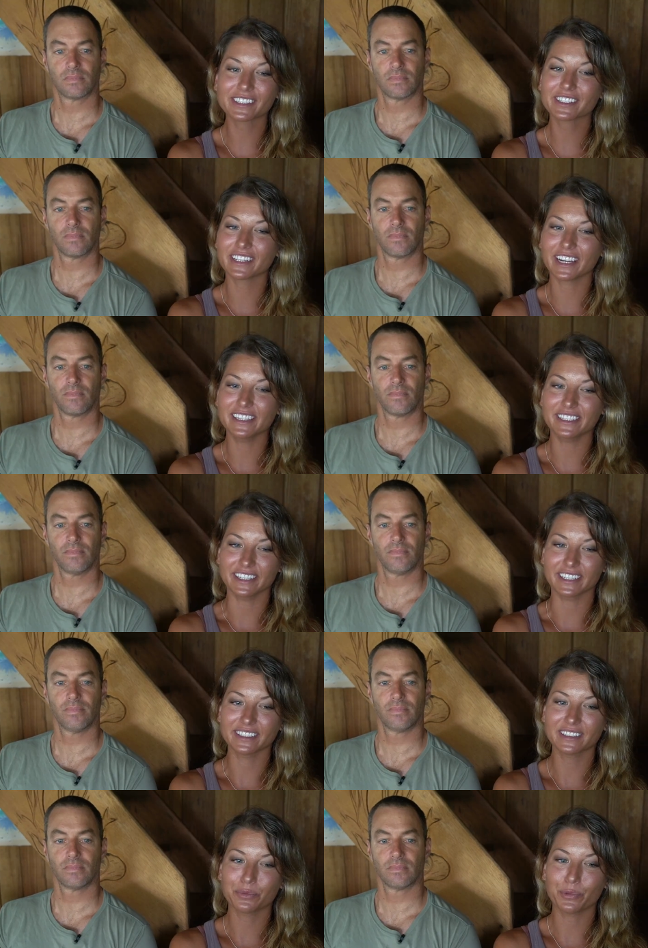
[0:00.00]
Speaker 1: a good
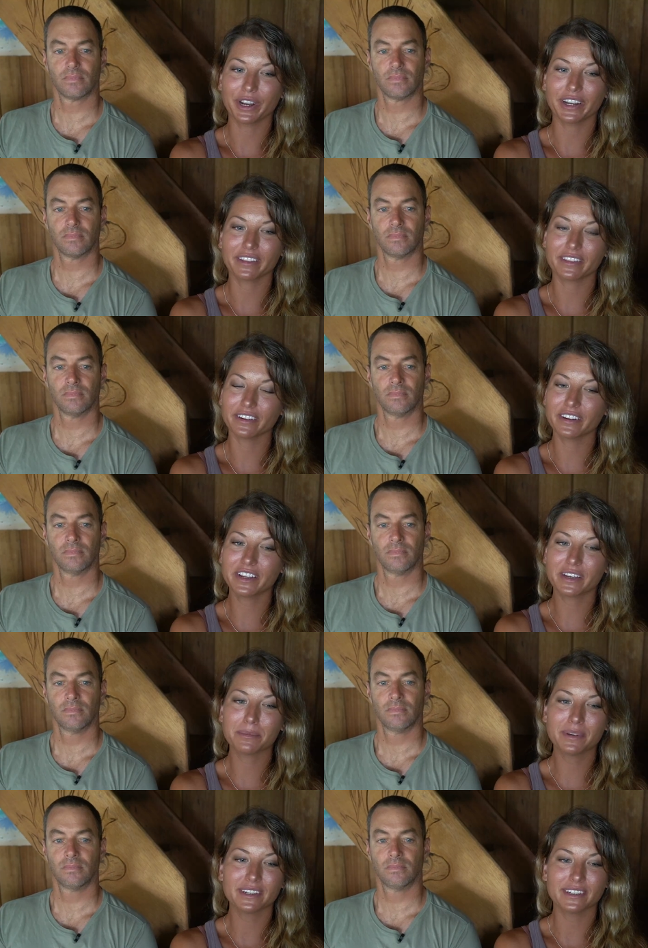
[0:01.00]
idea when
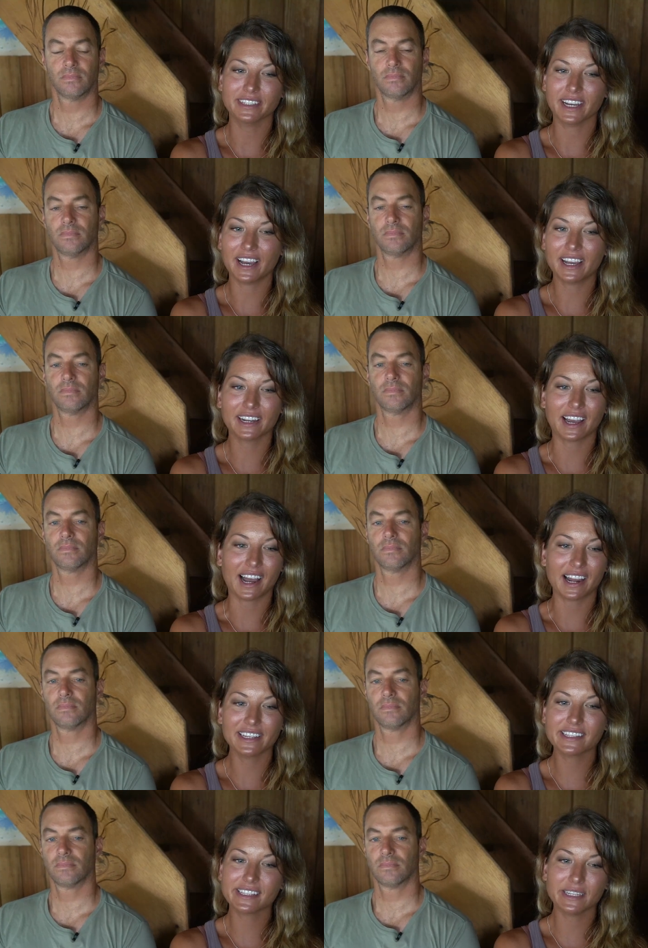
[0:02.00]
Ethereum, DOT,
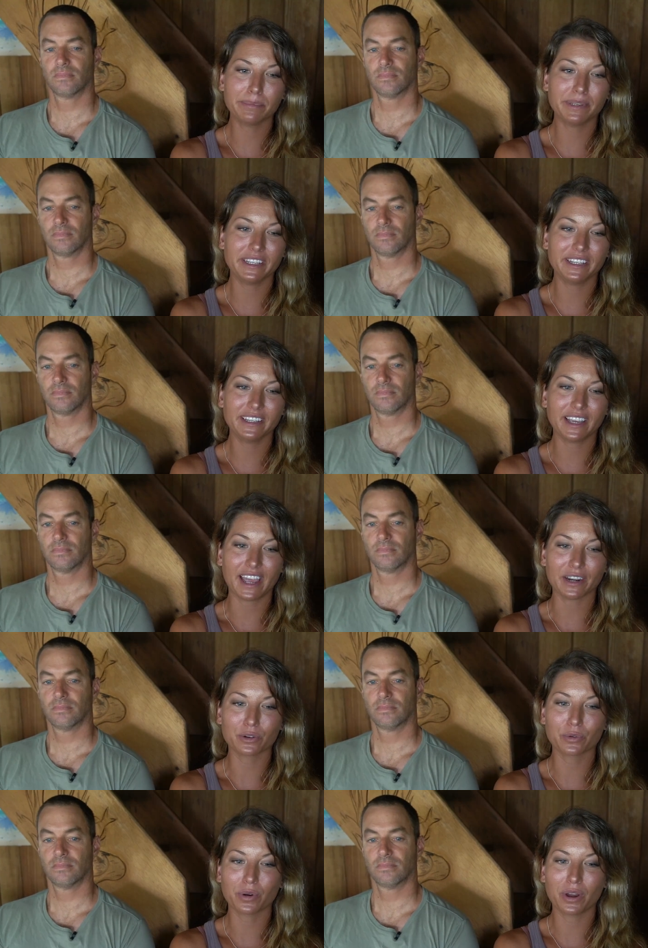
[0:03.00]
ICP,
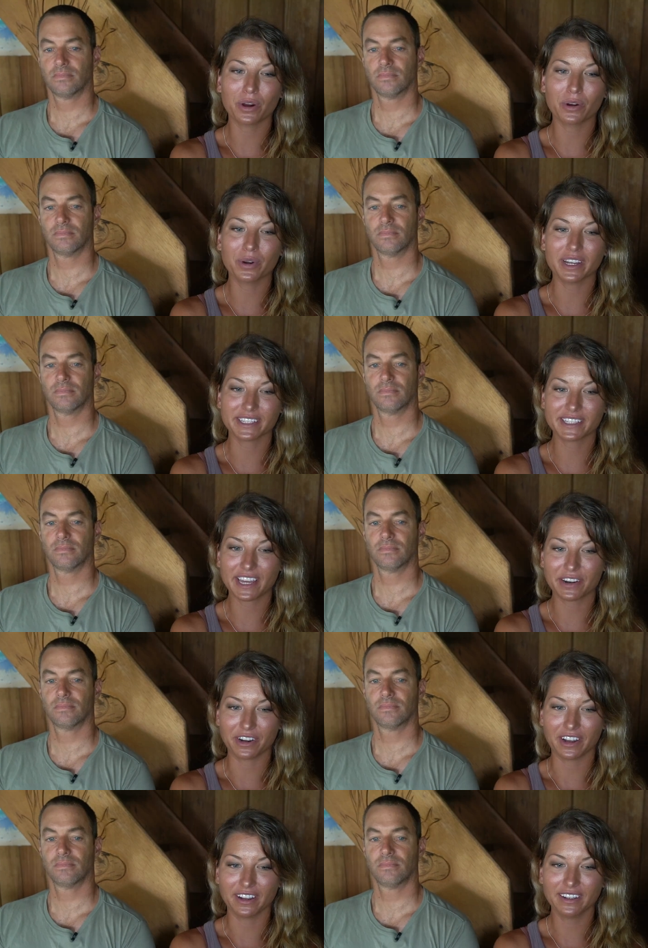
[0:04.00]
and Crow,
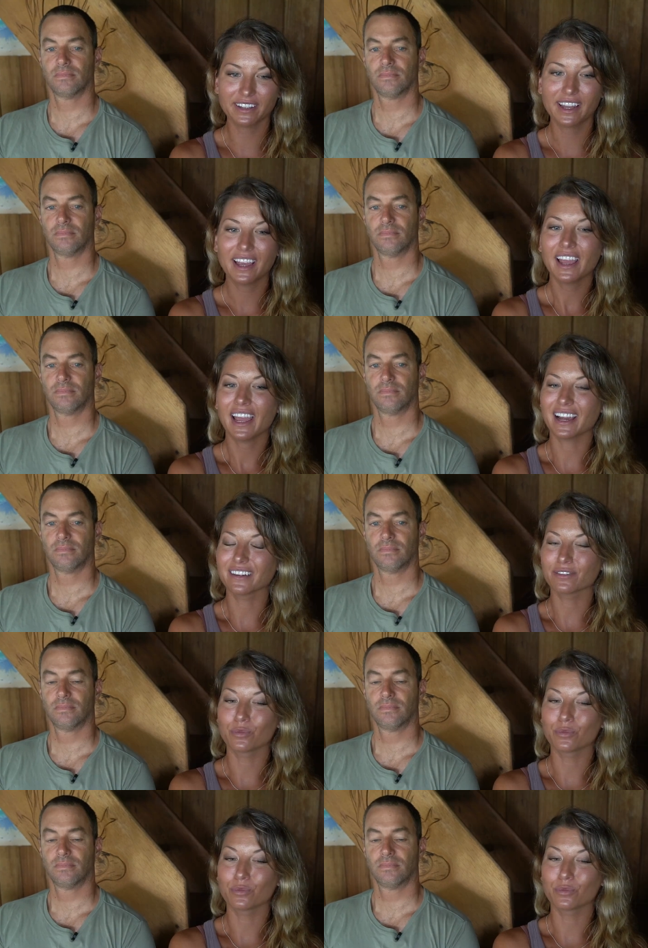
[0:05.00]
etc. have